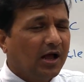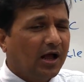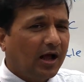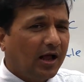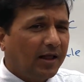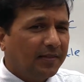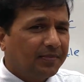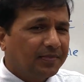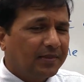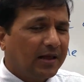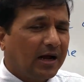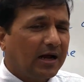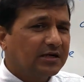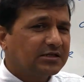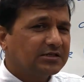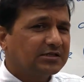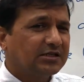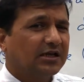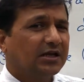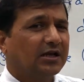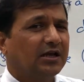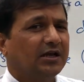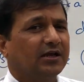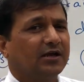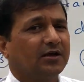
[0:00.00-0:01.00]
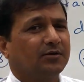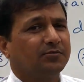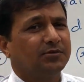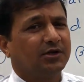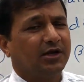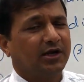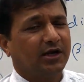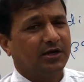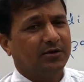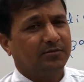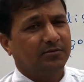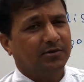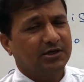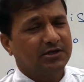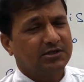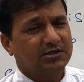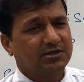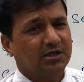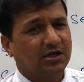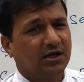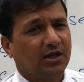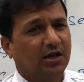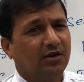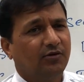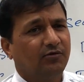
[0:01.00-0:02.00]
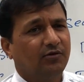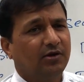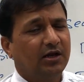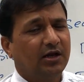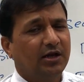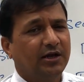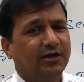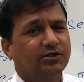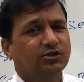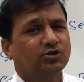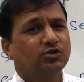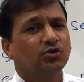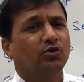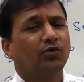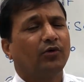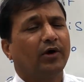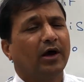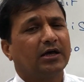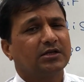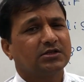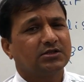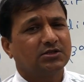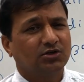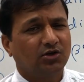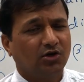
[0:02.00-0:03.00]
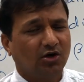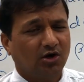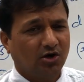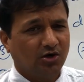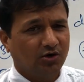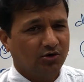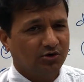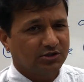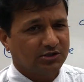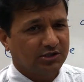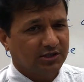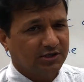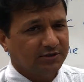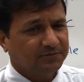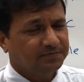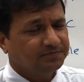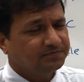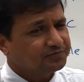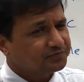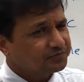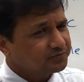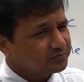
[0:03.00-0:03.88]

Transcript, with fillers: And that sickling of the red blood cell will lead to vasoocclusion,